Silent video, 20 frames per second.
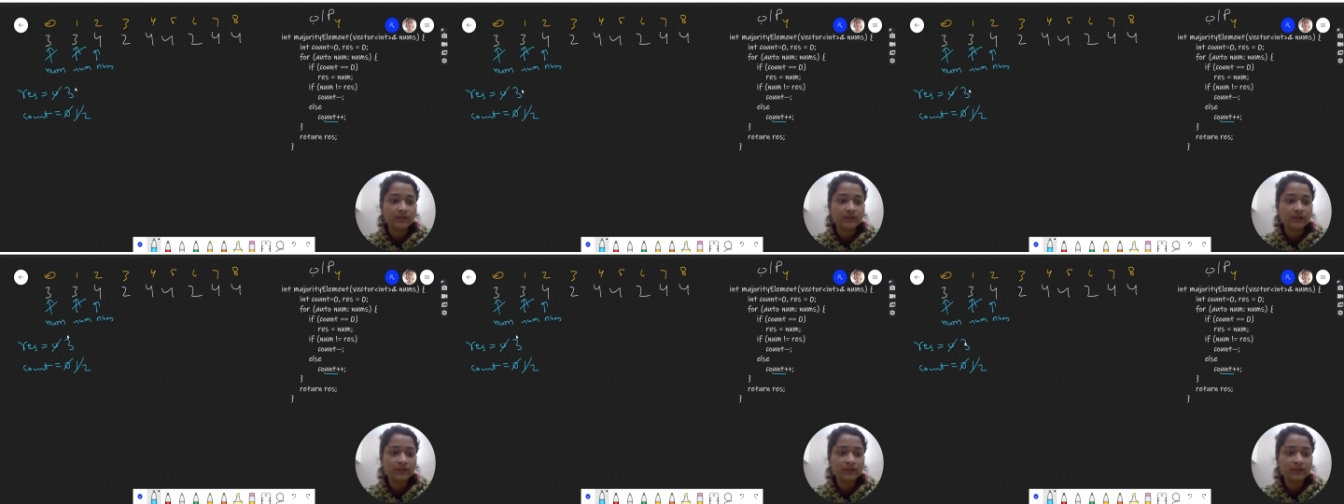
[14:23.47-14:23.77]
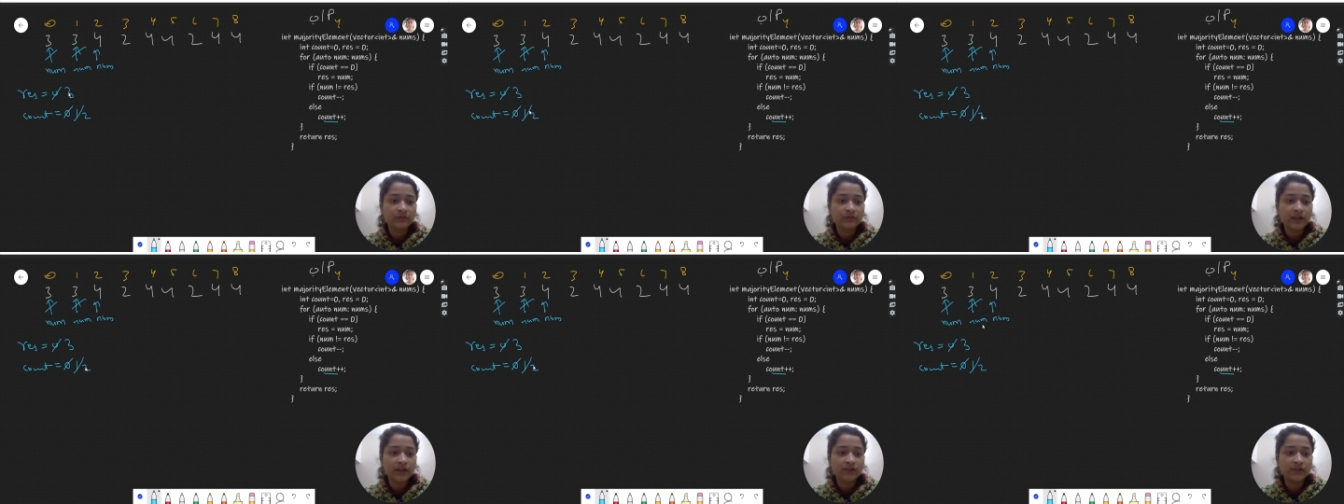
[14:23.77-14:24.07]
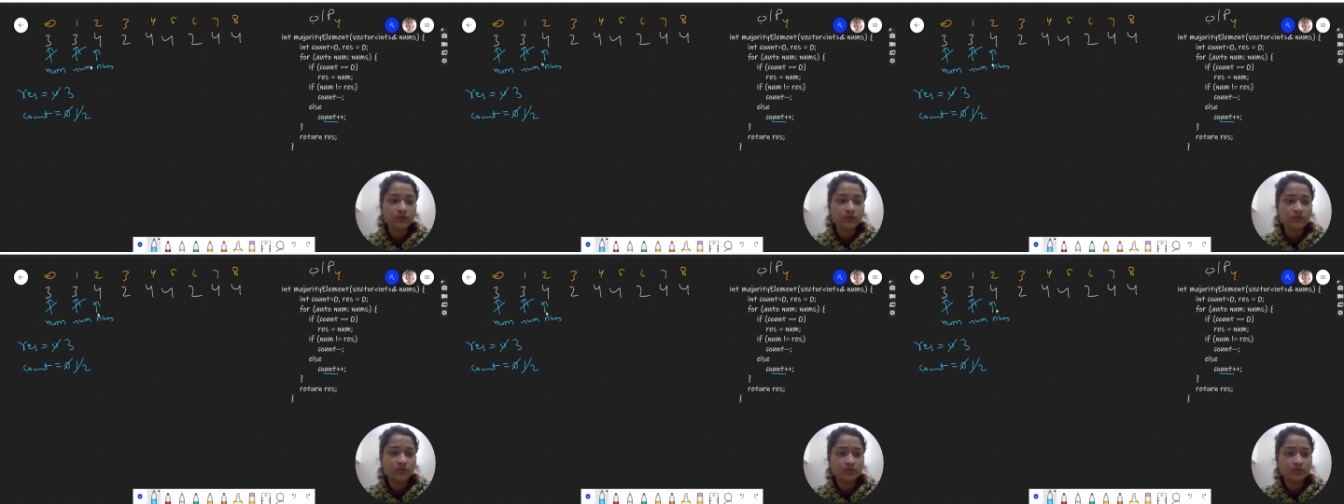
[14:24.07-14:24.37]
these
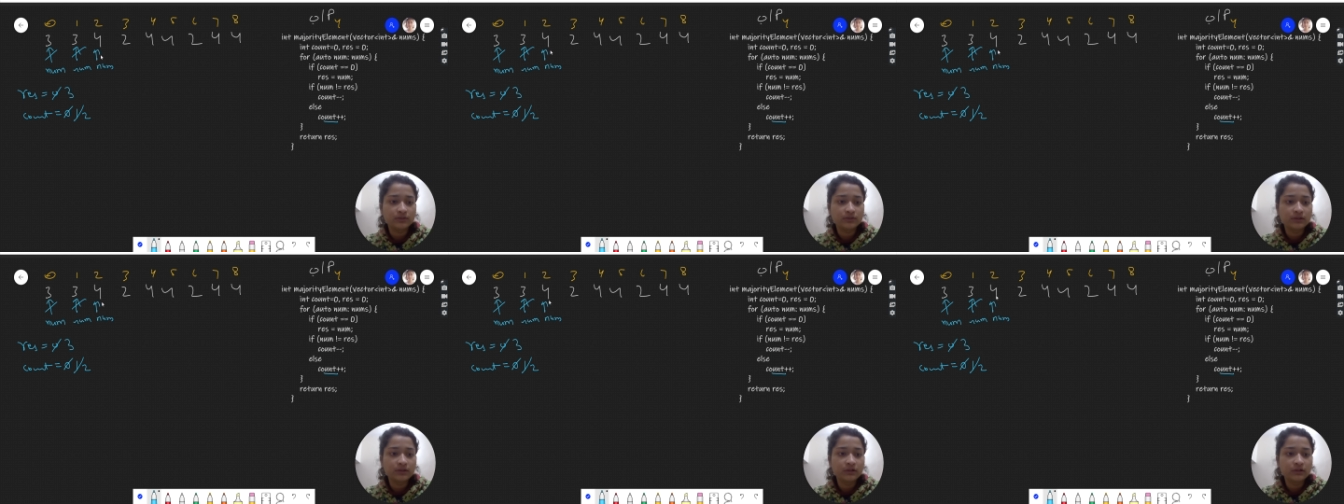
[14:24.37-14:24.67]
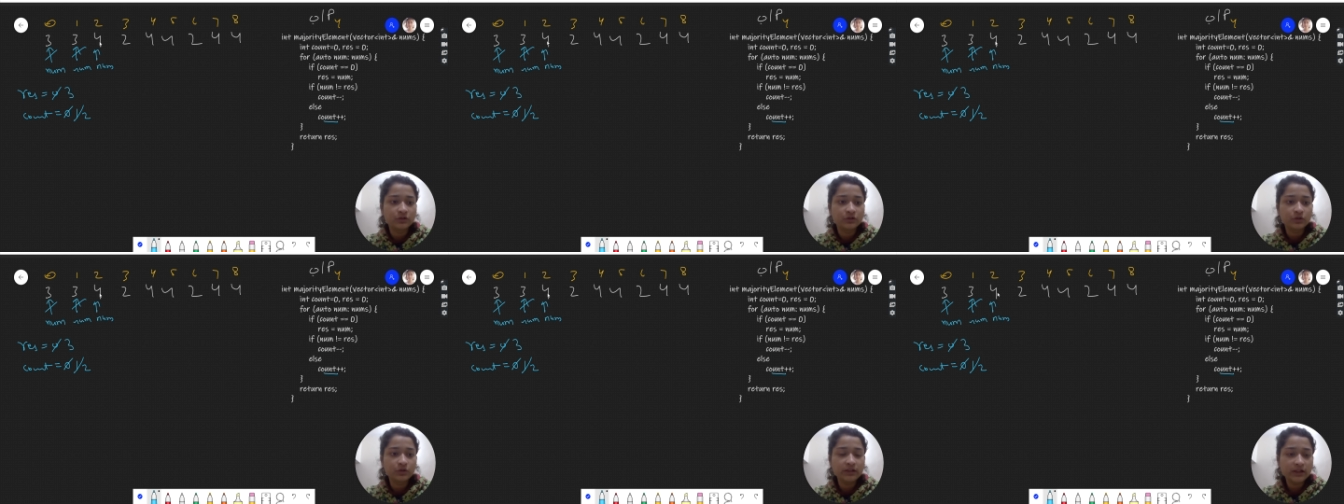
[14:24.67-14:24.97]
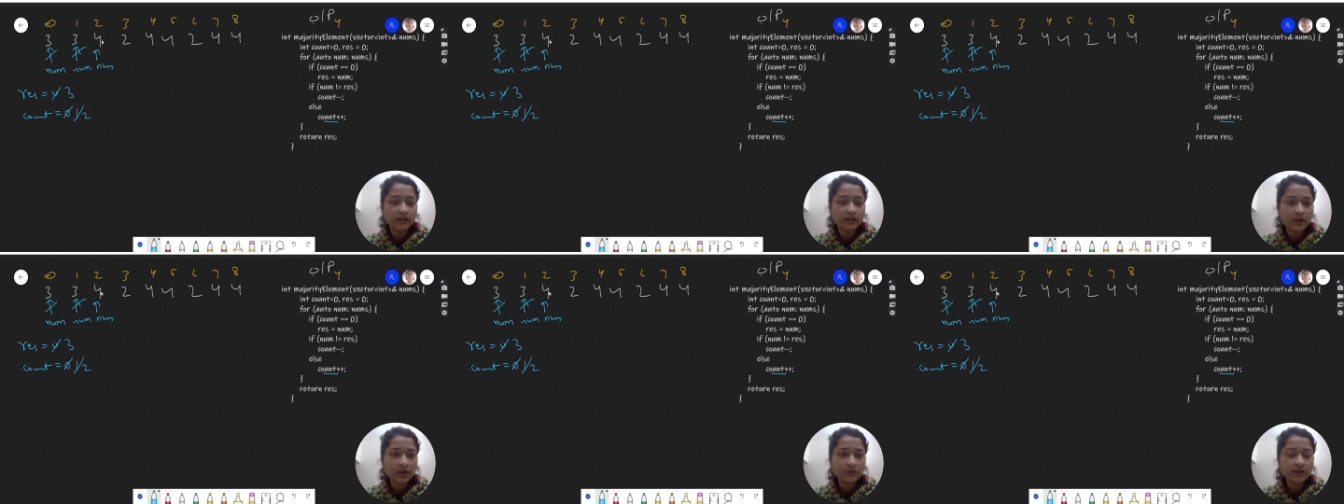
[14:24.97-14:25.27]
values. So here
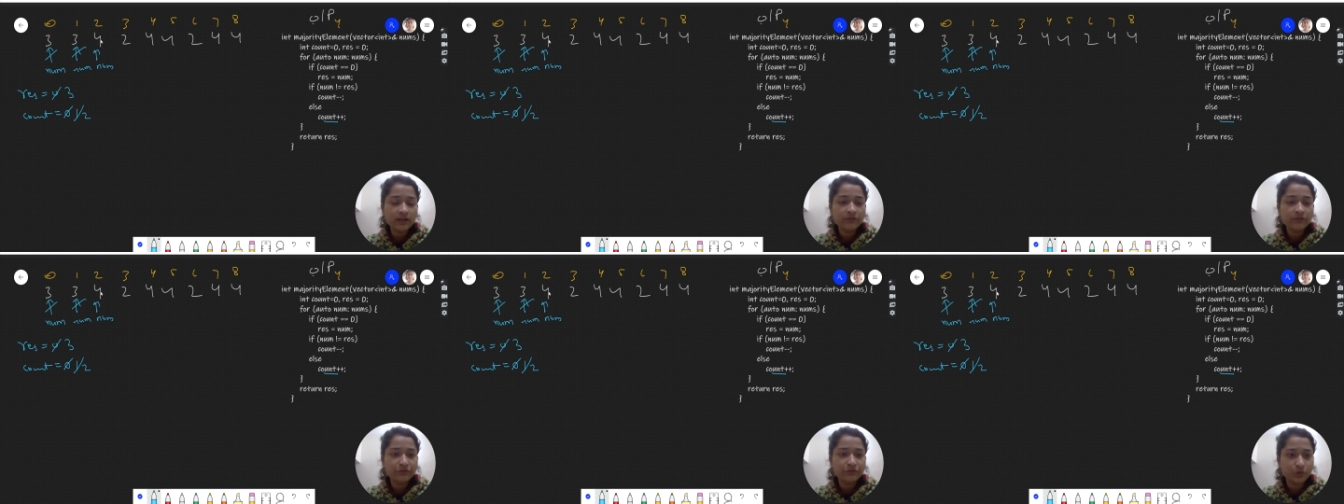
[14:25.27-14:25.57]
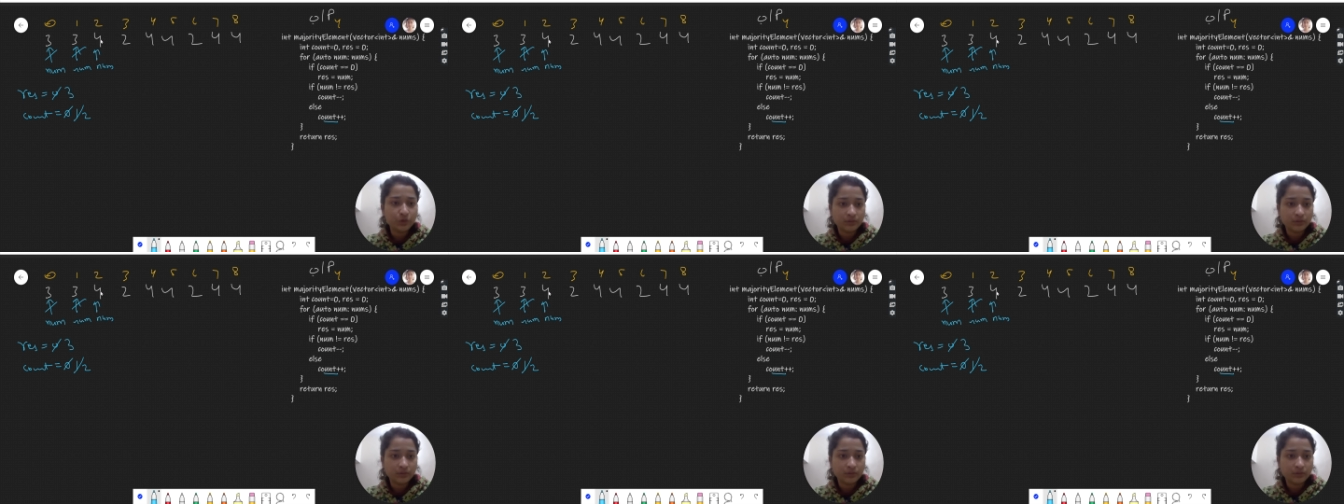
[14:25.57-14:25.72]
now we have 4.